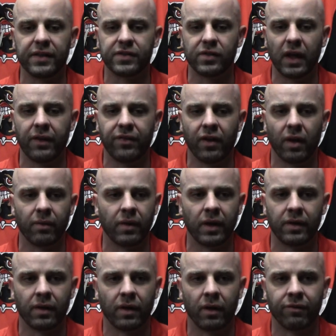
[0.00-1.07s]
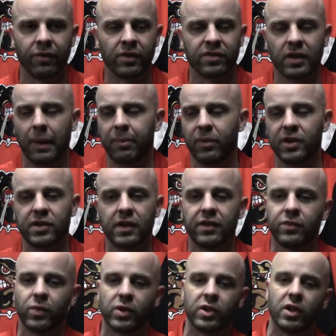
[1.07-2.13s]
I just I thought like our first couple of
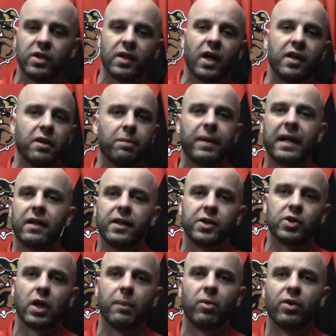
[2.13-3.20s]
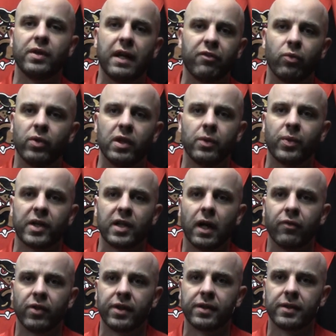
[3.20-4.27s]
shifts were good. Got into penalty trouble and never really
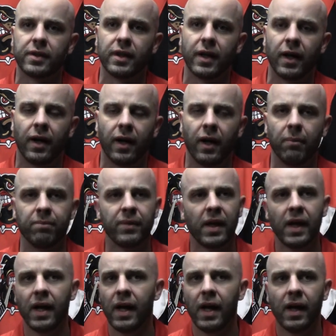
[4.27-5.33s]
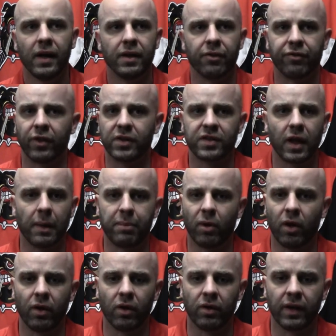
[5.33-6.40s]
recovered. Um, the first
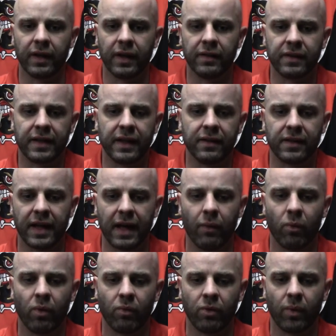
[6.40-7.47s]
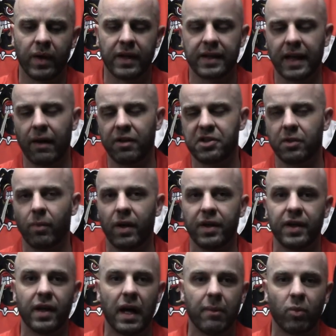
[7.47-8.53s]
couple in, in the one in Couch and one
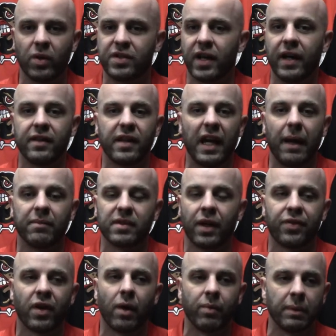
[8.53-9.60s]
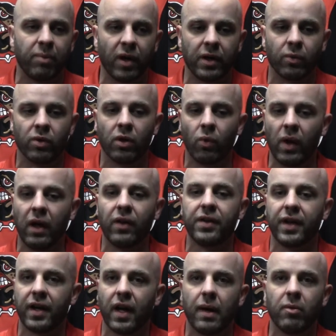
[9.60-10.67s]
in Nanaimo were tight games. I thought we played real well in
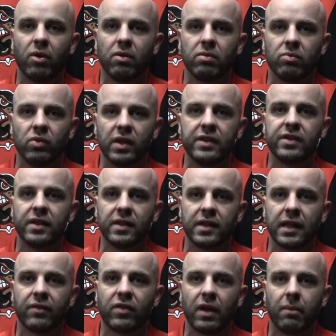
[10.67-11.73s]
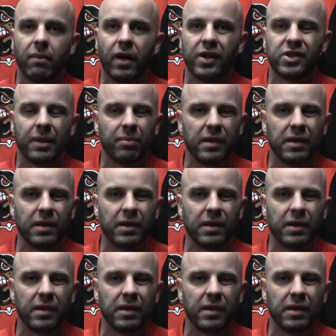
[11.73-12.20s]
Nanaimo. Really didn't give them much.